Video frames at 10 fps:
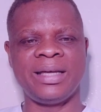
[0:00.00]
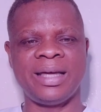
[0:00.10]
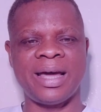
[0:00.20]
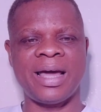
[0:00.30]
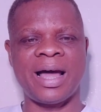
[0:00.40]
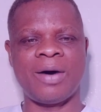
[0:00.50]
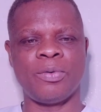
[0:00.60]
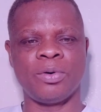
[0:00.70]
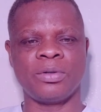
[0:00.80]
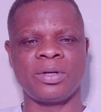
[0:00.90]
Year
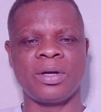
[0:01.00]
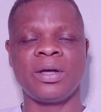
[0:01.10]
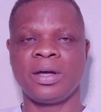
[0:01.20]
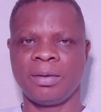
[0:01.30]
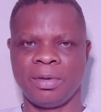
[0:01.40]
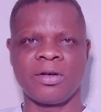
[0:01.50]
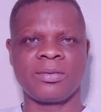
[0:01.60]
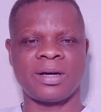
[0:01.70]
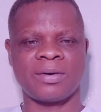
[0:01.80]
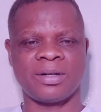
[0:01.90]
Award. Big
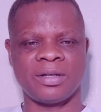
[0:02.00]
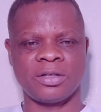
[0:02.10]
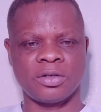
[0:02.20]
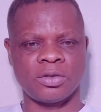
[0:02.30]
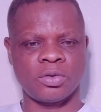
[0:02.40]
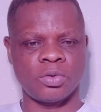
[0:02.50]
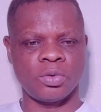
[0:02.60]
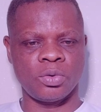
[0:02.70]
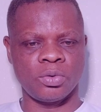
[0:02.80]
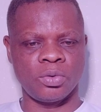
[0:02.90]
ups and congratulations
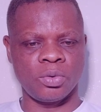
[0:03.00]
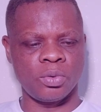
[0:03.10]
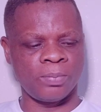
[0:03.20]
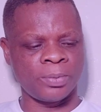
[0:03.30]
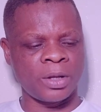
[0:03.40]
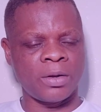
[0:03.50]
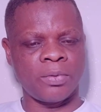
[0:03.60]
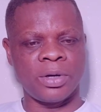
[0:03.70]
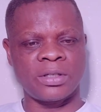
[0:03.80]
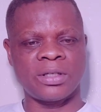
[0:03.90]
to Odogwu.
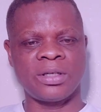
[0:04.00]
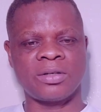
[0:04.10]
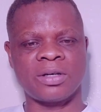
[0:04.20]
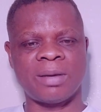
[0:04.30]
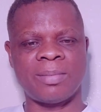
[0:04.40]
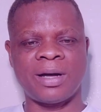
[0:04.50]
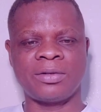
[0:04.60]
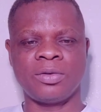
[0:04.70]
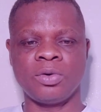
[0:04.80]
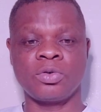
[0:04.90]
Well, see, talking
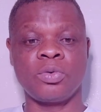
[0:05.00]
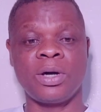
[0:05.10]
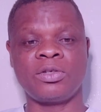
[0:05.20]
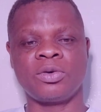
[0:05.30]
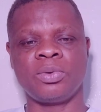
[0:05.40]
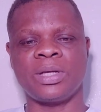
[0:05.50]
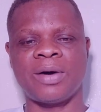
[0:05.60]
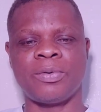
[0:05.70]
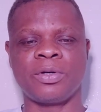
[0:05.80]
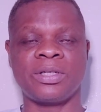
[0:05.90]
about those who went to with
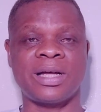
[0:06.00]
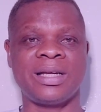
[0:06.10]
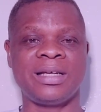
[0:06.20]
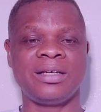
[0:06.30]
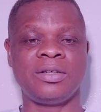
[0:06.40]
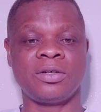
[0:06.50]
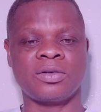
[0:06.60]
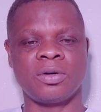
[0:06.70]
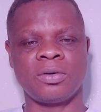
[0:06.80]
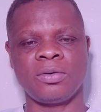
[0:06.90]
awards at the
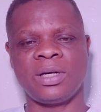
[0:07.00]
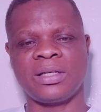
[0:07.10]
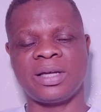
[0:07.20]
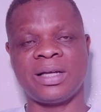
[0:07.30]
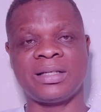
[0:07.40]
just concluded